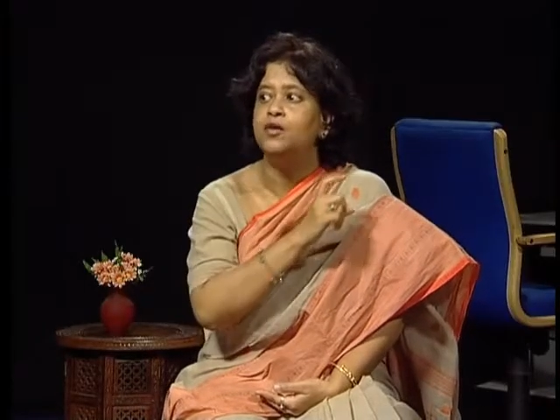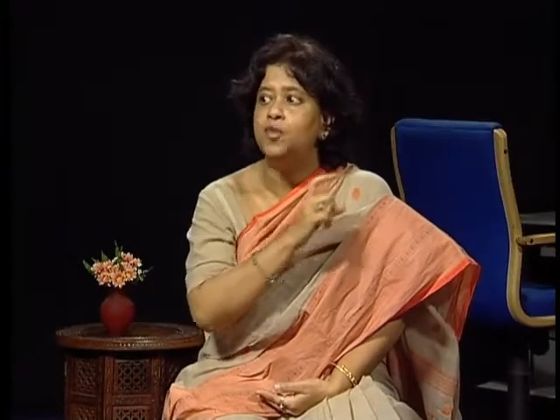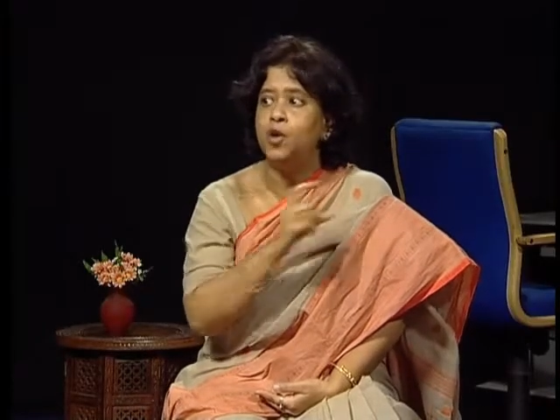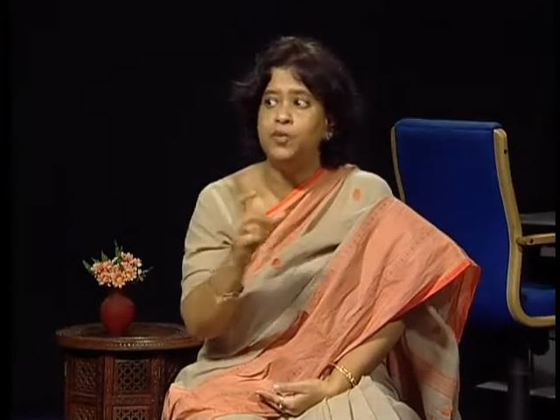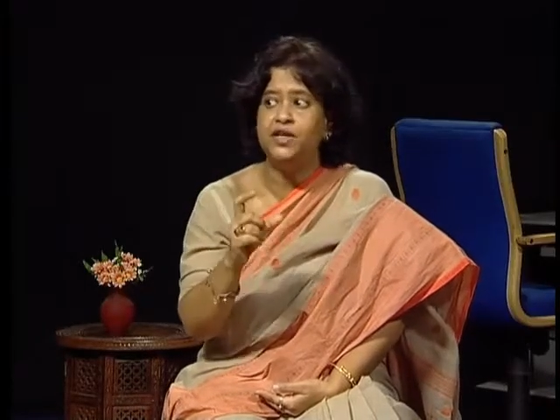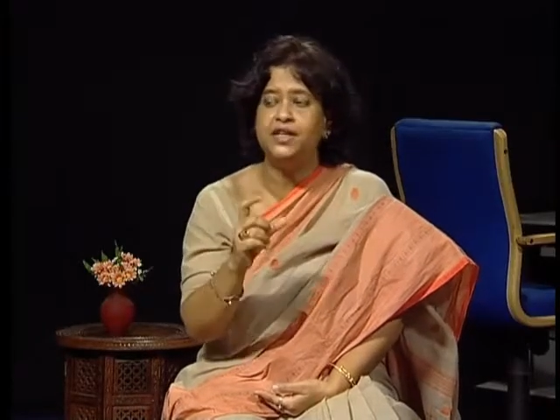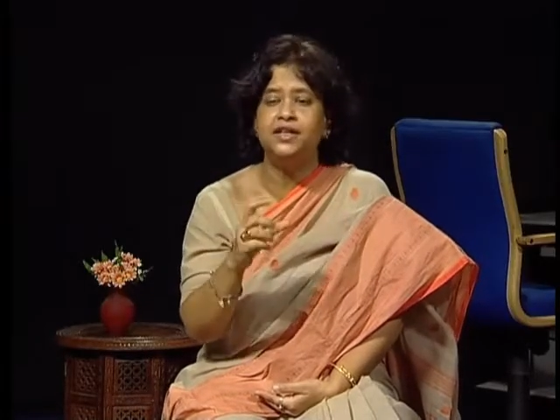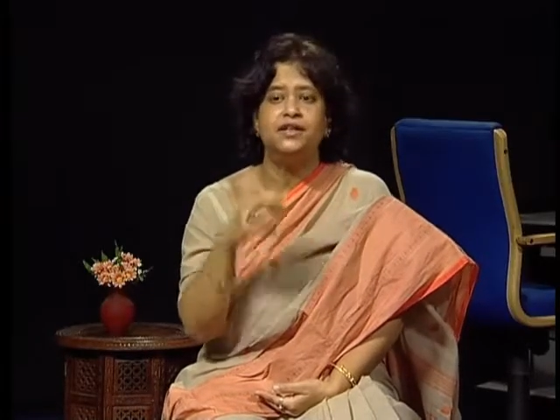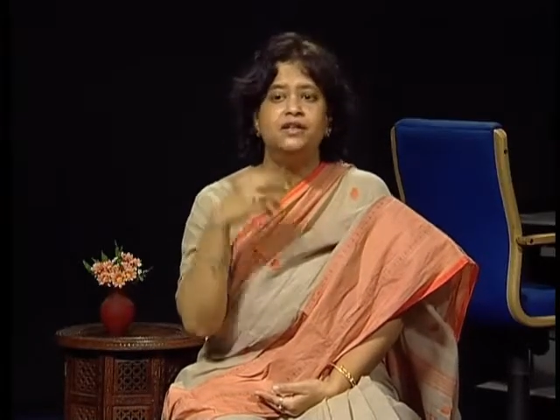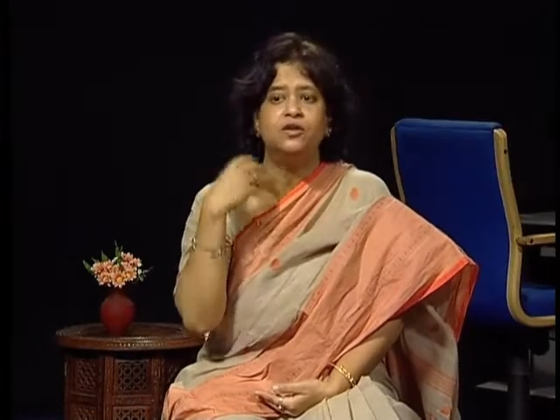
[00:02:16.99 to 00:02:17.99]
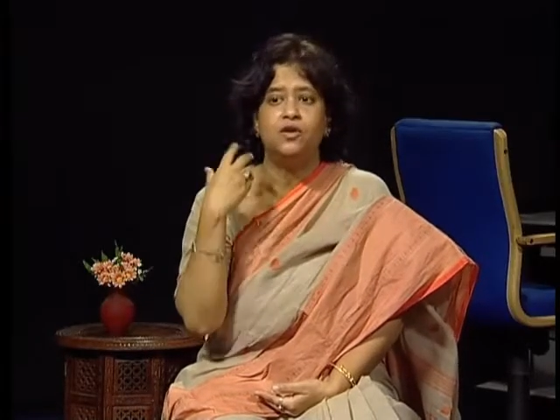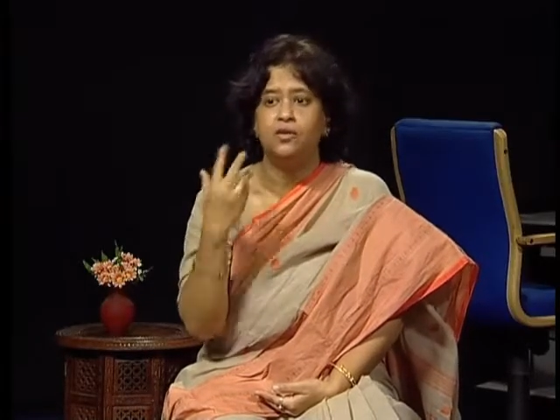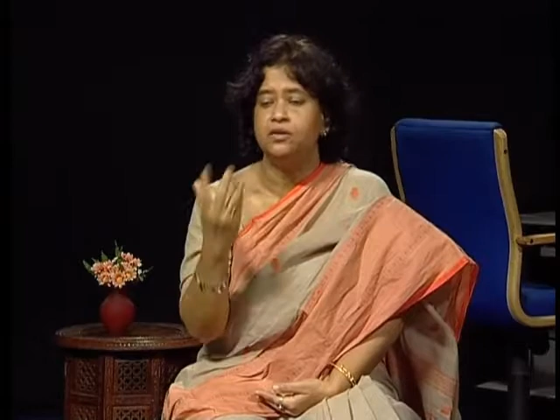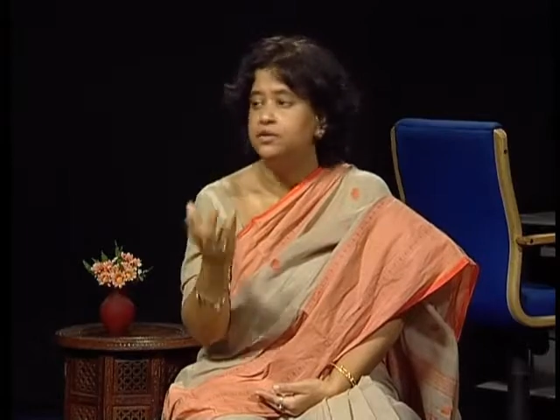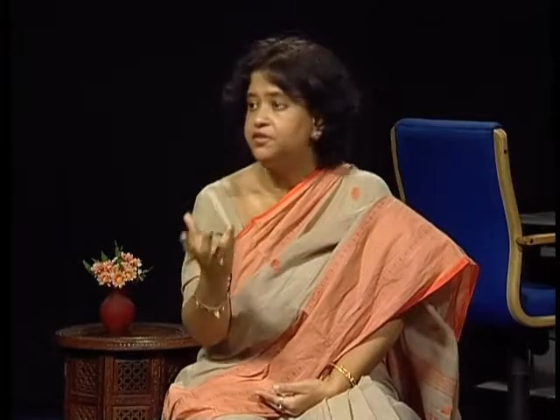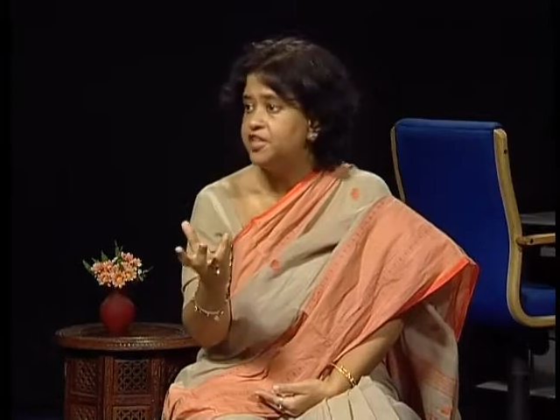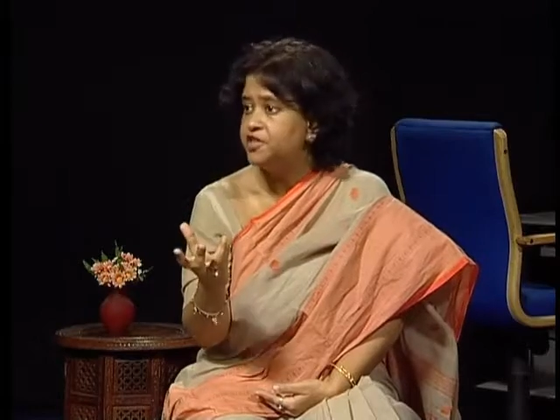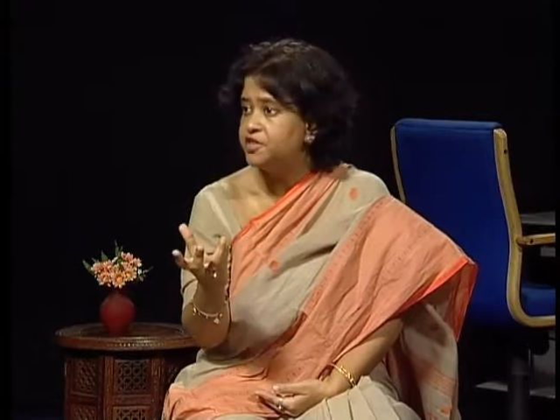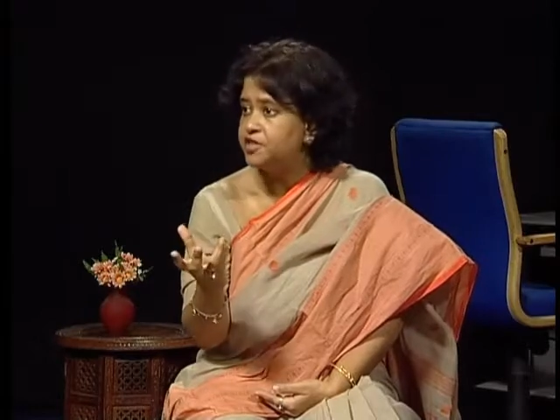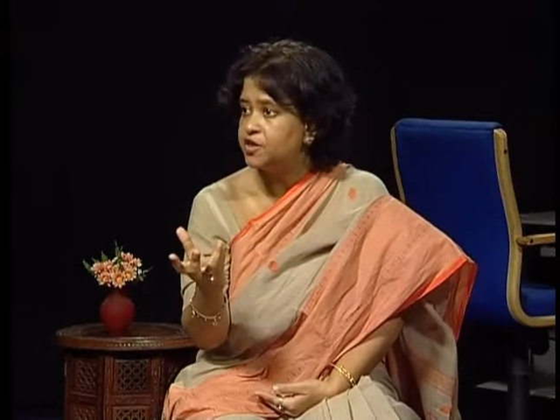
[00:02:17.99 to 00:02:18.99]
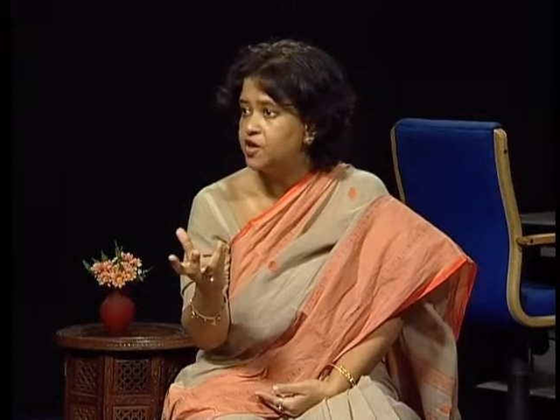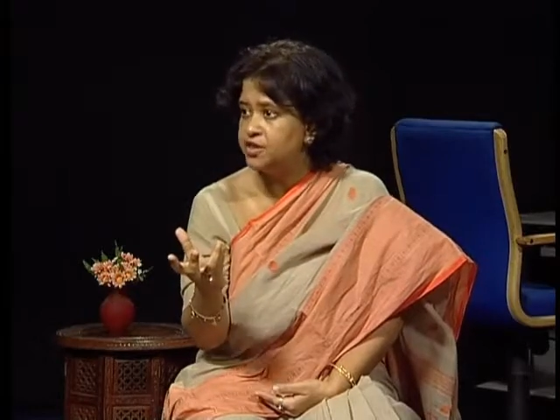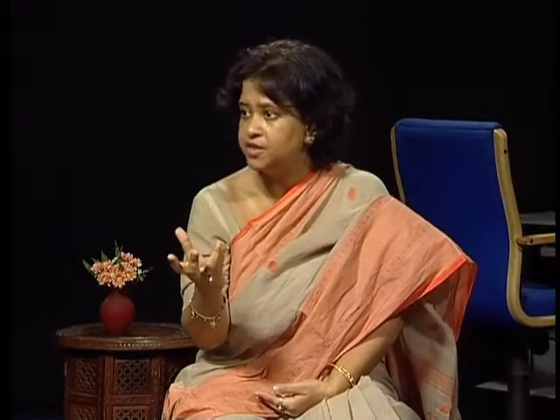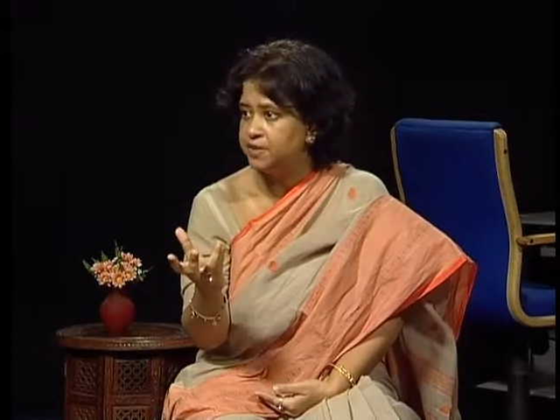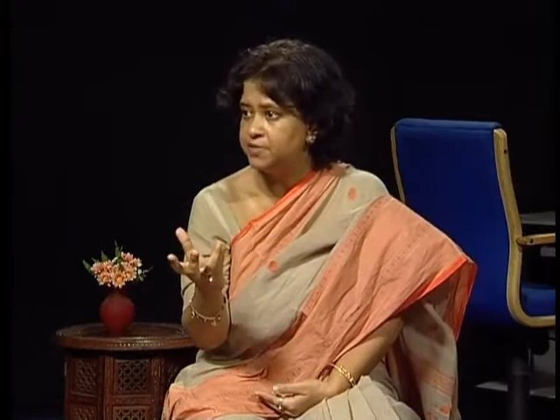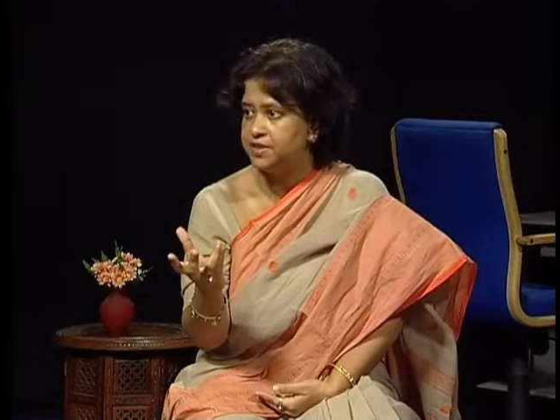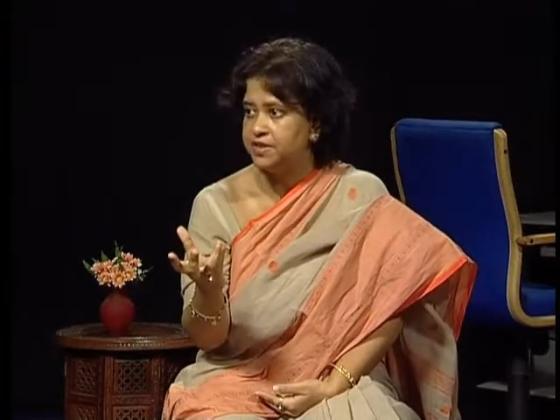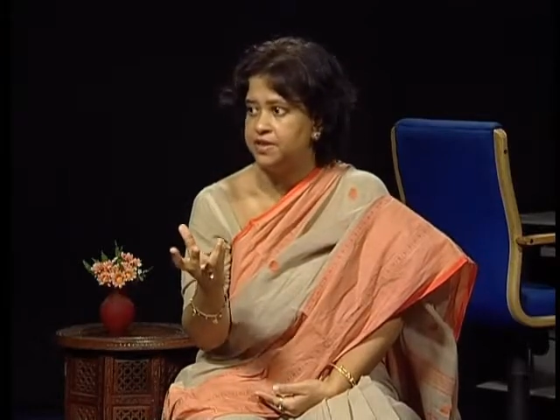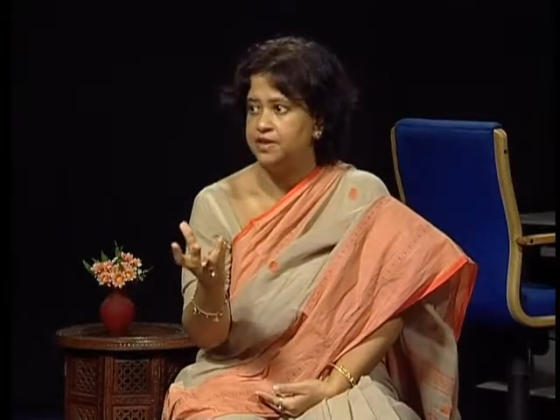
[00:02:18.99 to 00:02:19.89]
popular religious concepts.